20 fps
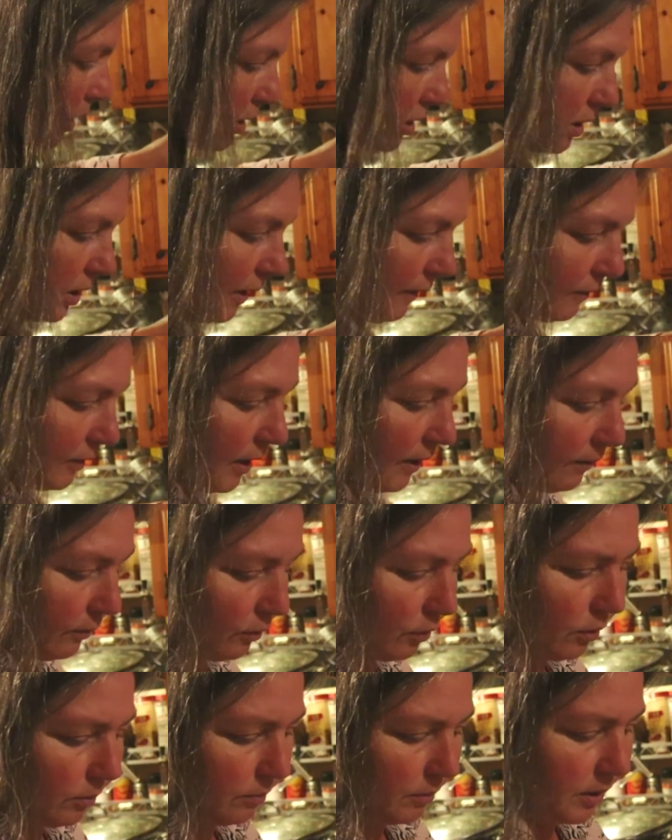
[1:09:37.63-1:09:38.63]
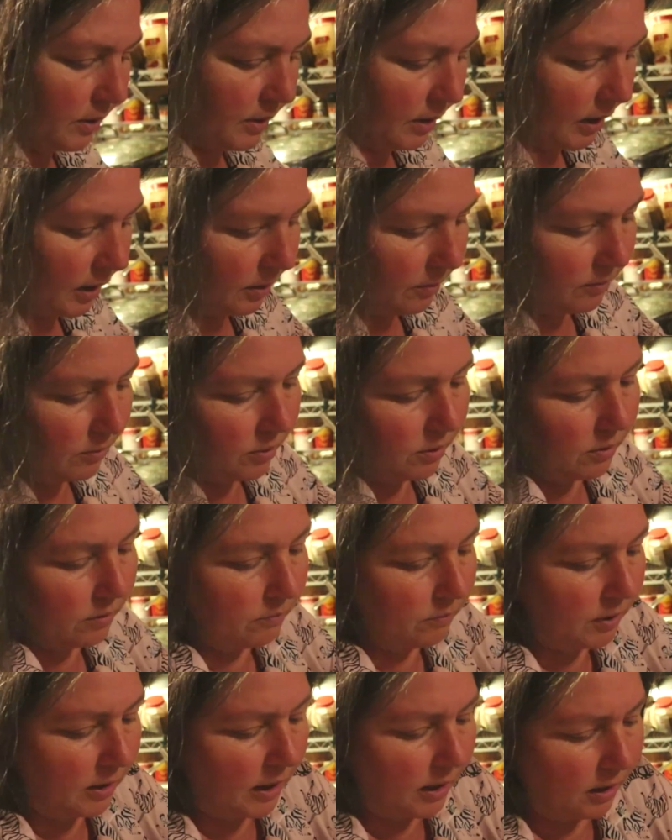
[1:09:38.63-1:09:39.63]
just have to have room because I got to
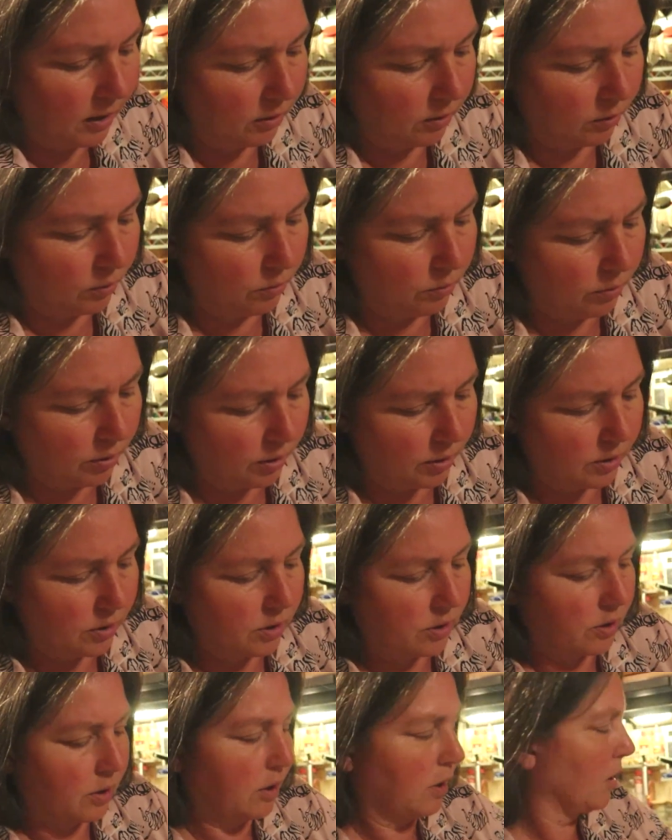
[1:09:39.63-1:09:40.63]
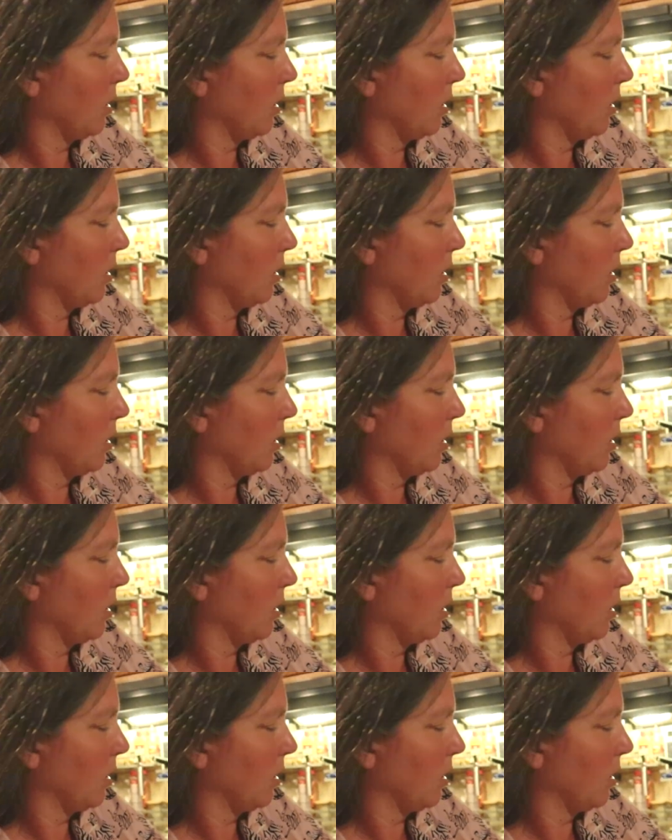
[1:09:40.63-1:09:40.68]
can the quarts.